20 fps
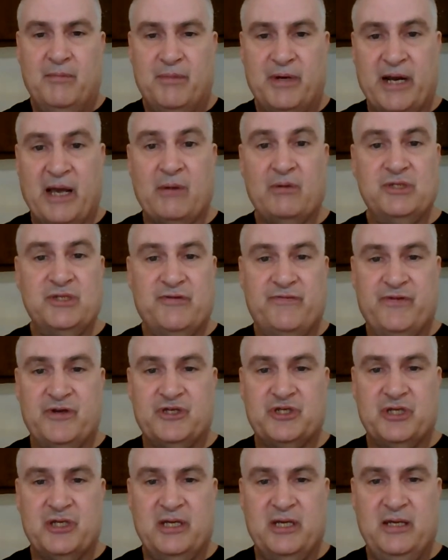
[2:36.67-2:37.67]
But I was
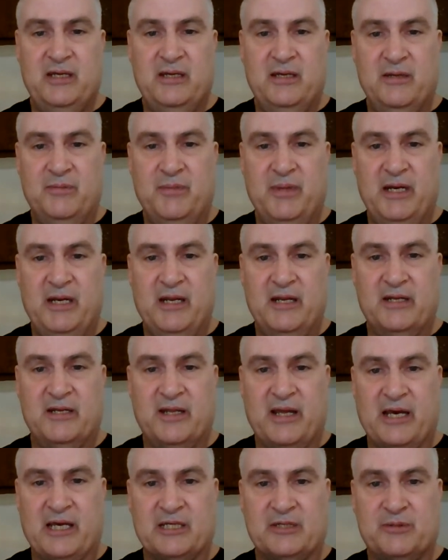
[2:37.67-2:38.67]
officially admitted
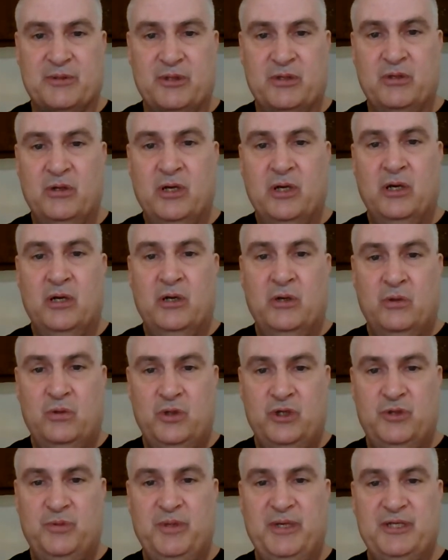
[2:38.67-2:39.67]
into the hospital,
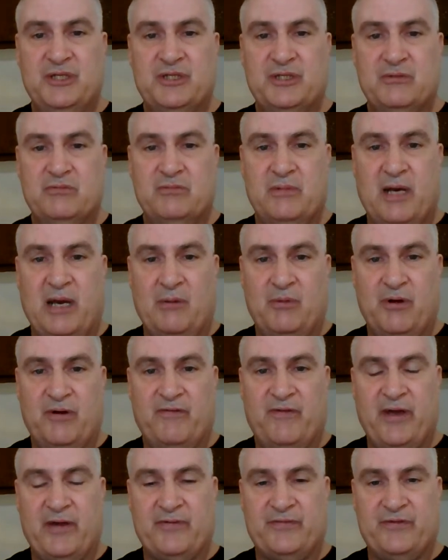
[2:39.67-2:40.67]
which means I would
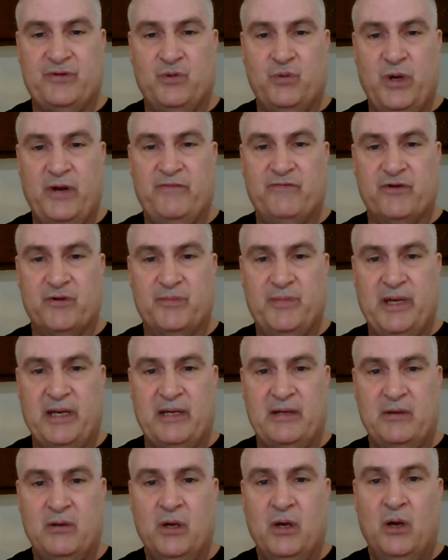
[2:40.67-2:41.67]
have had to wait for a
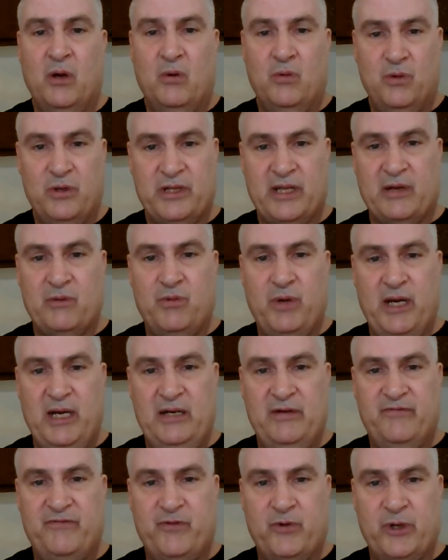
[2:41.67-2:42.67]
bed. Well, I
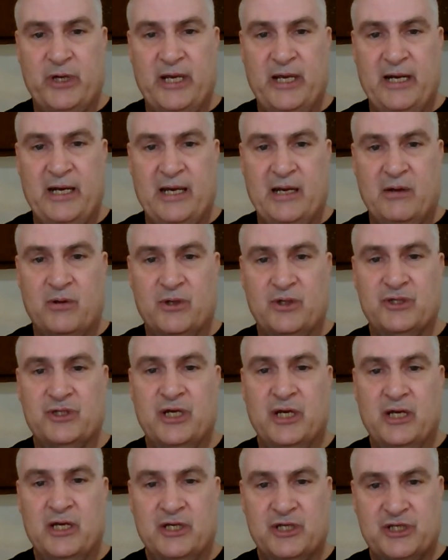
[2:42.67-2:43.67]
waited 48 hours,
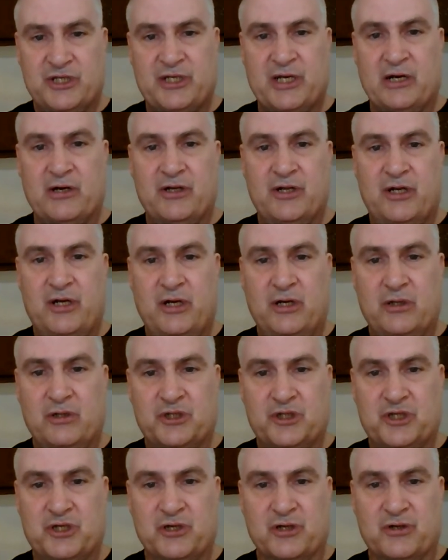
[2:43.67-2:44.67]
started to go
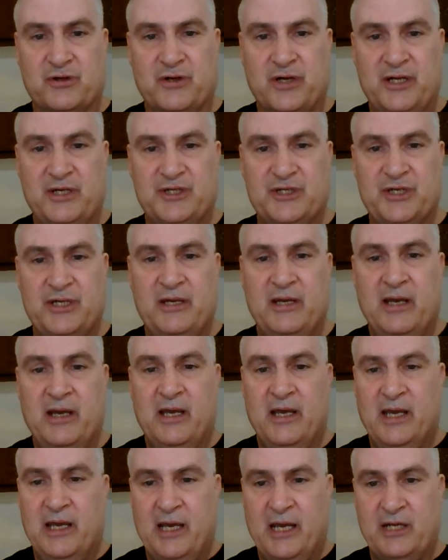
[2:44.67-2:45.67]
stir crazy,
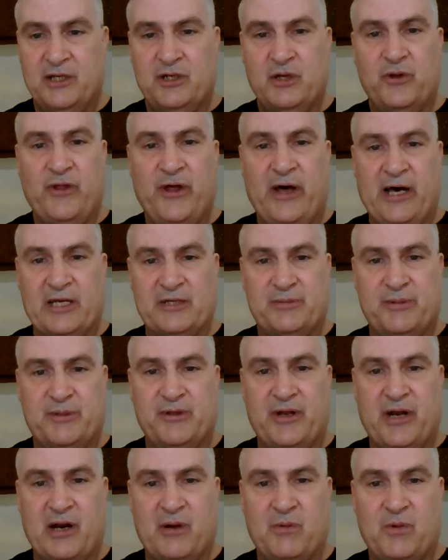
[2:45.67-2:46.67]
and told the
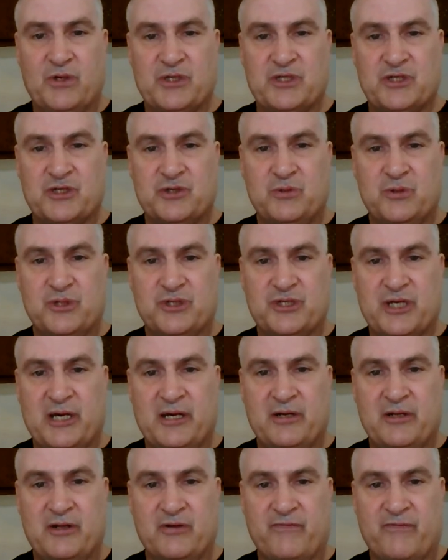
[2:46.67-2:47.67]
hospital that I wasn't
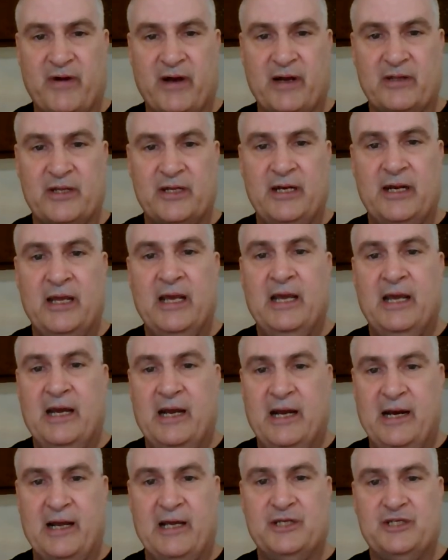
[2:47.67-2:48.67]
suicidal or violent,
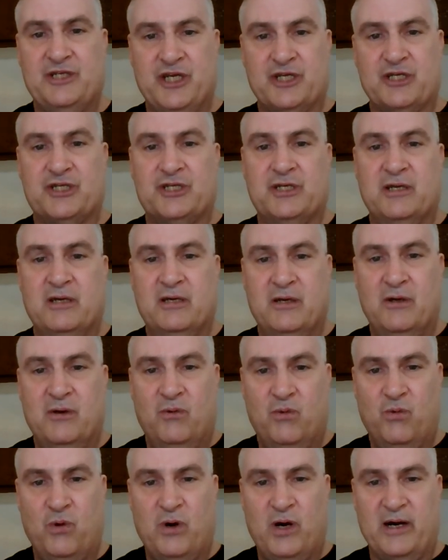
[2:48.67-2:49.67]
and I just
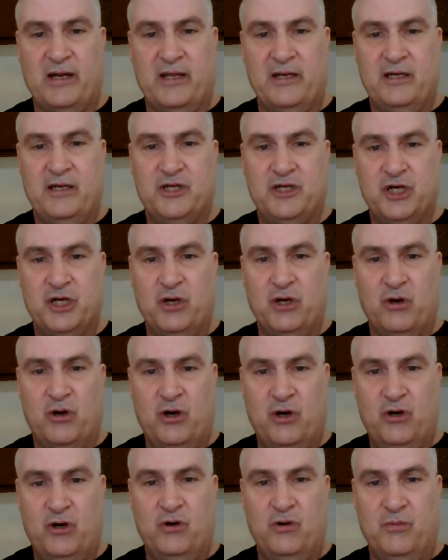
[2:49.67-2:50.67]
wanted to go
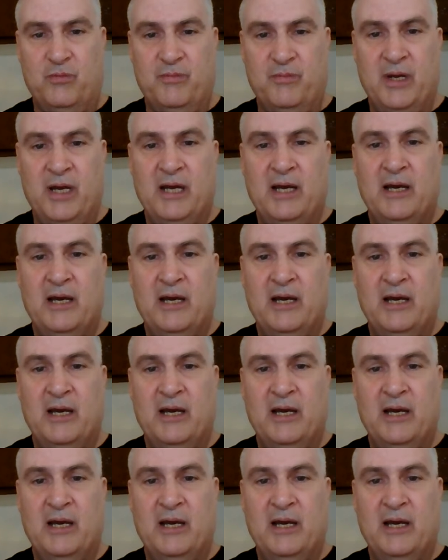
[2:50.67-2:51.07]
home.